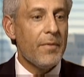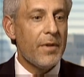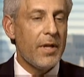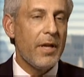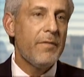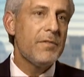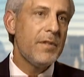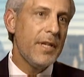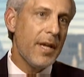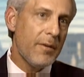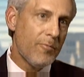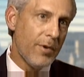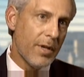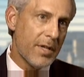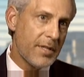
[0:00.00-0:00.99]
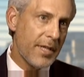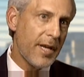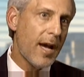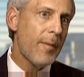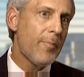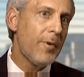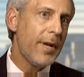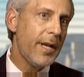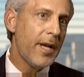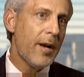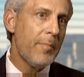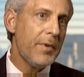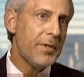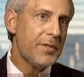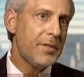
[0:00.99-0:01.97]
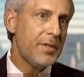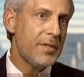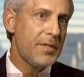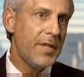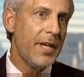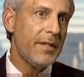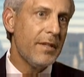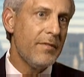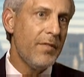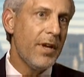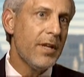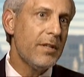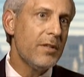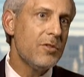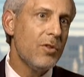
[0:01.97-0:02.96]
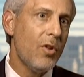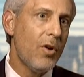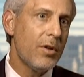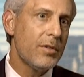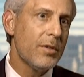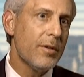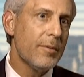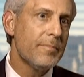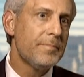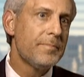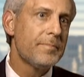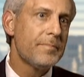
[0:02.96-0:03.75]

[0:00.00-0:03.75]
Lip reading: gives the real estate operating companies a distinct advantage long-term.